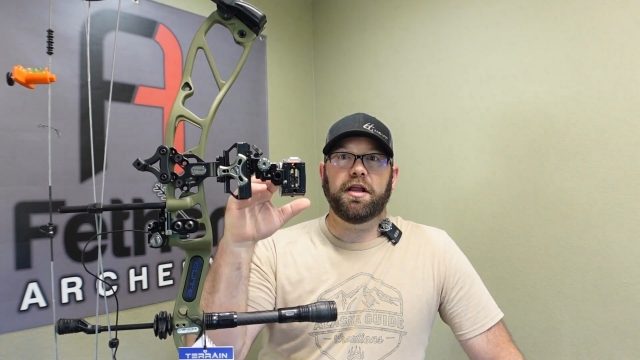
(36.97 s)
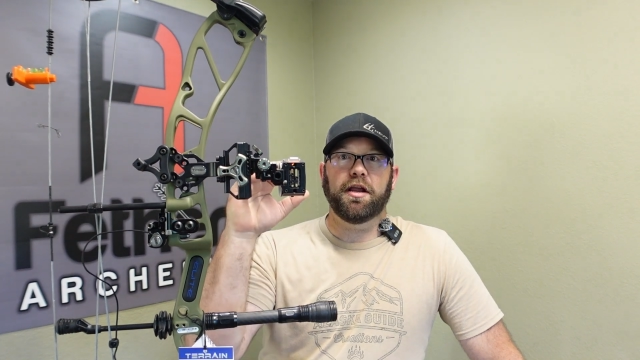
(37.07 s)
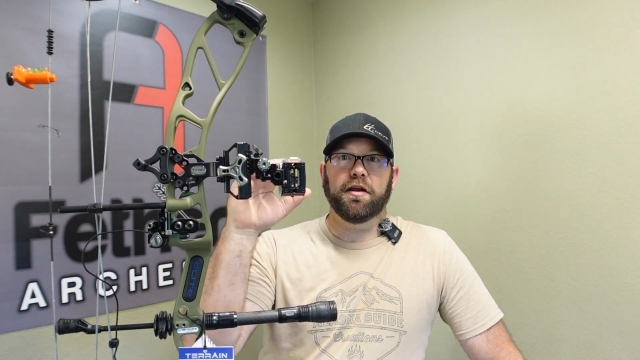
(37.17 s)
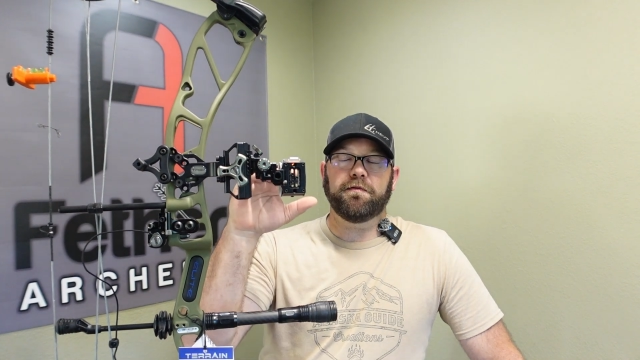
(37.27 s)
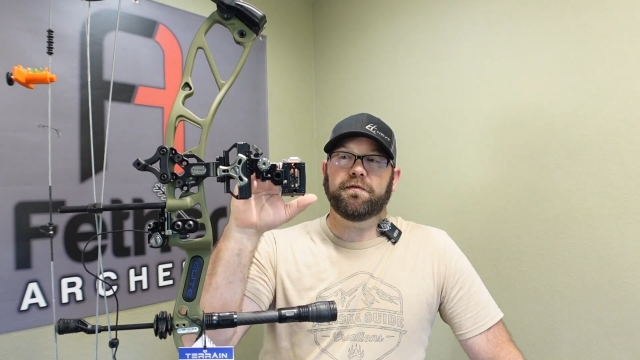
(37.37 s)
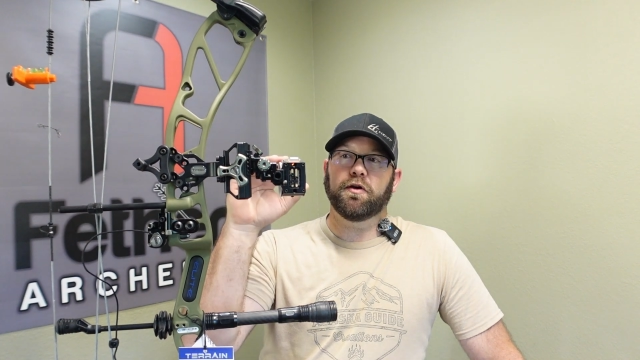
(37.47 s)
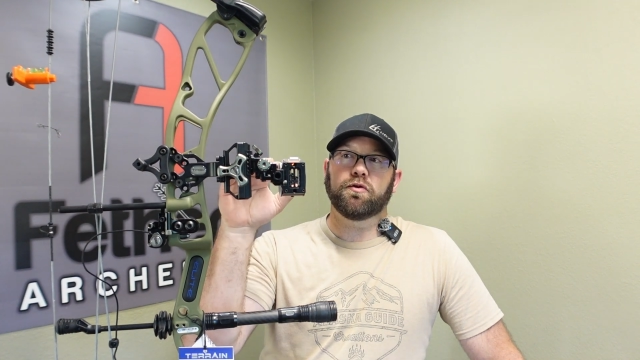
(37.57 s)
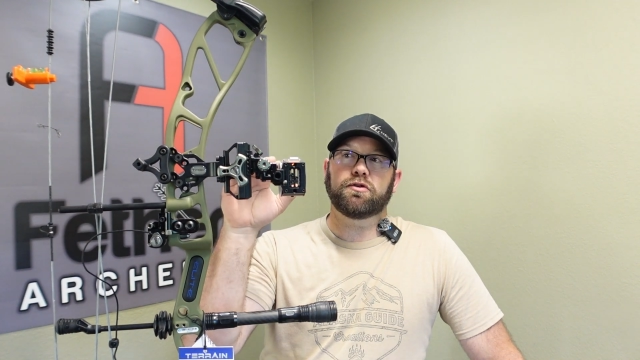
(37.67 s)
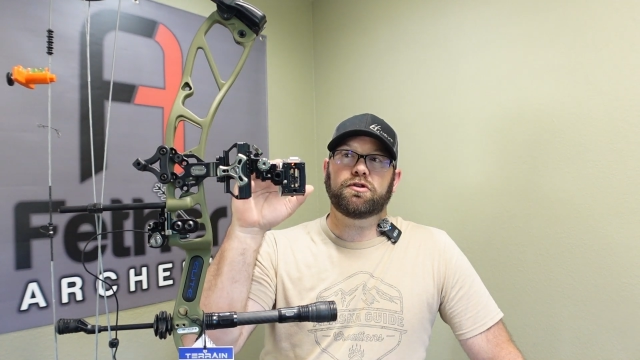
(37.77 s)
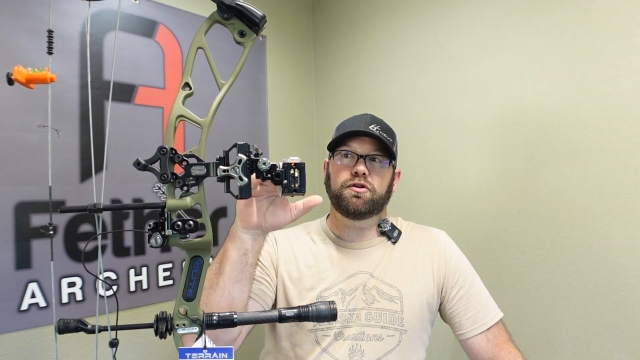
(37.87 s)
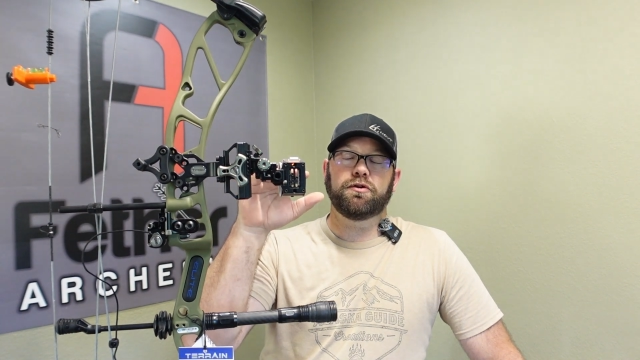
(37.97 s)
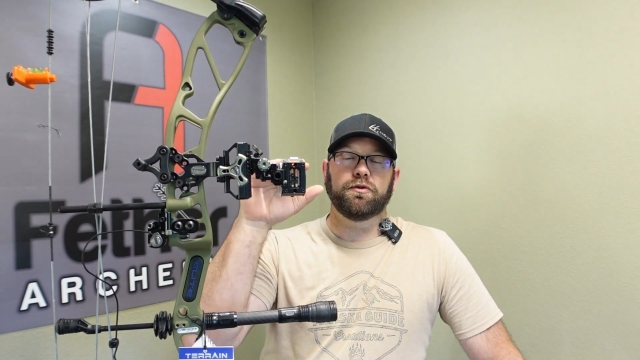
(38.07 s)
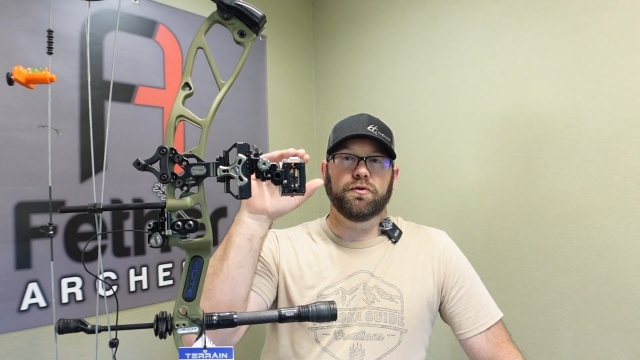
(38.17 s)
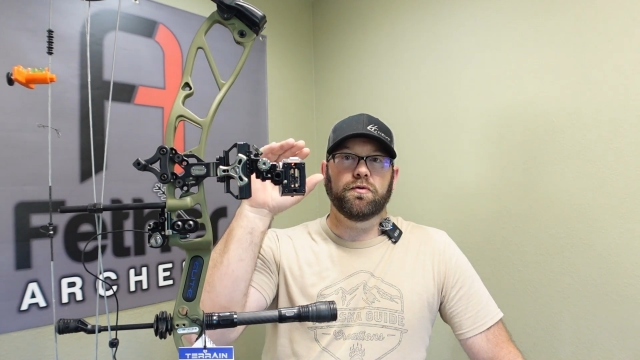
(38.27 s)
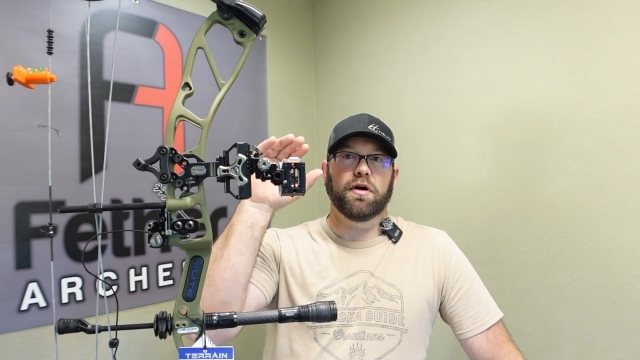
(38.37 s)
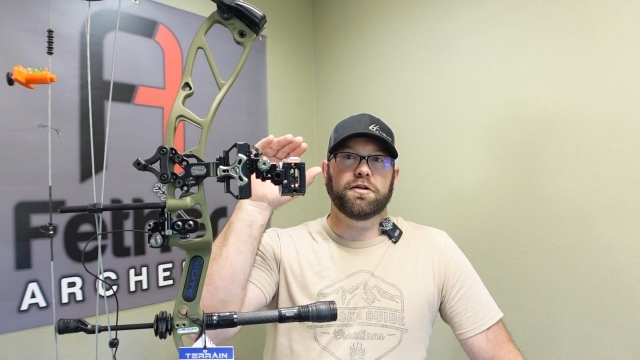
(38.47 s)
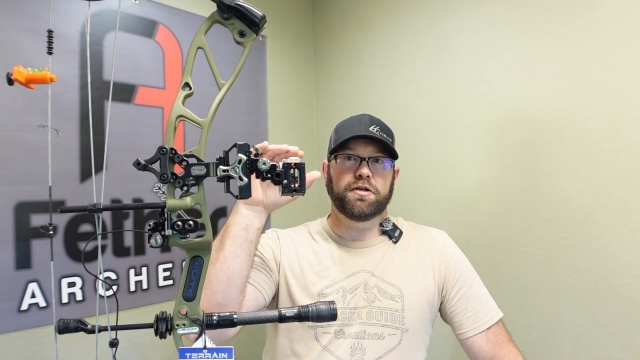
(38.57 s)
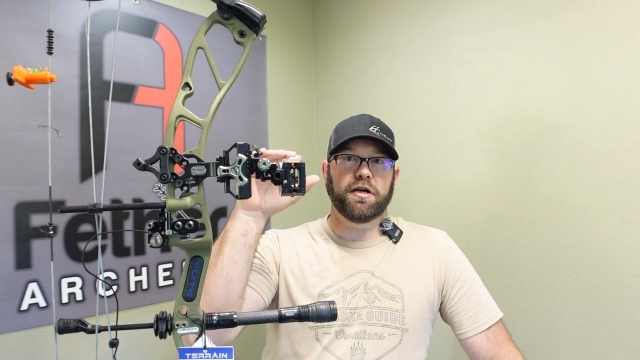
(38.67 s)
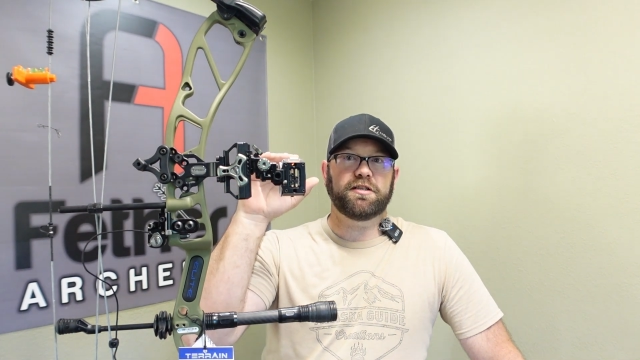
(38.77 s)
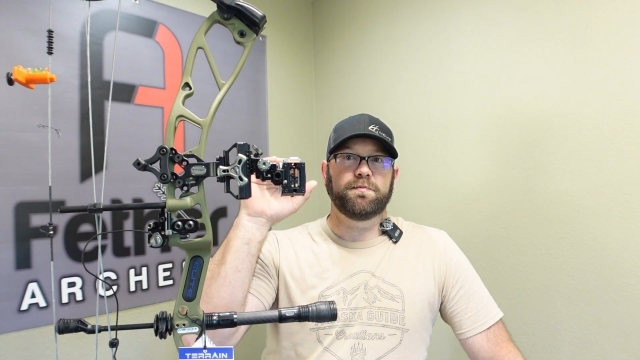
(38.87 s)
If those two
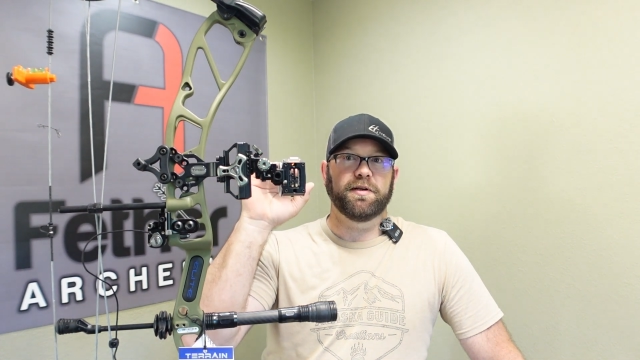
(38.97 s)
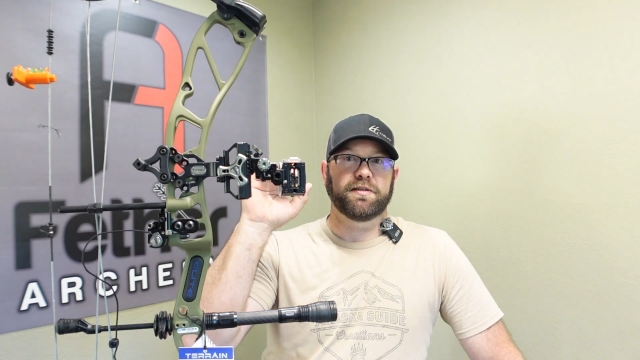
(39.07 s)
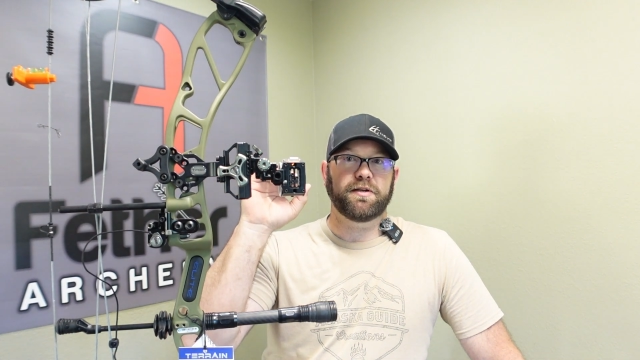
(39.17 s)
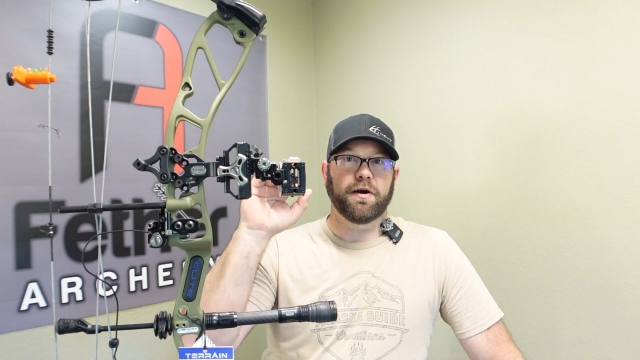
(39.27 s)
adjustments